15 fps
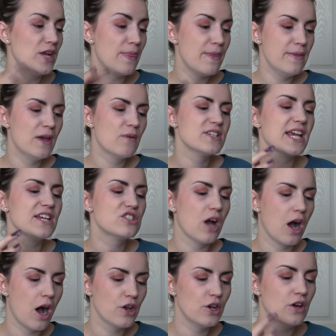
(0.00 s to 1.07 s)
And then there was a
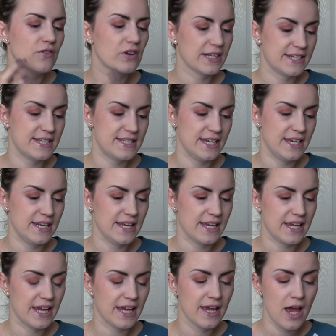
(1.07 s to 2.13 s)
ton of glitters in
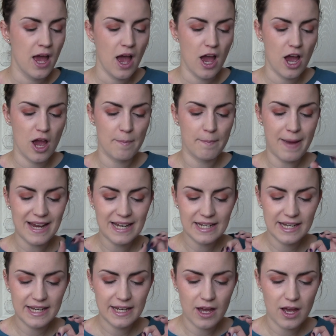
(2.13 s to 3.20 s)
here, uh,
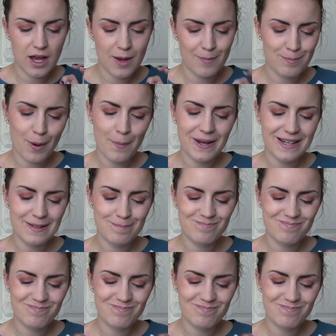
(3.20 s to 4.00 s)
mainly uh, probably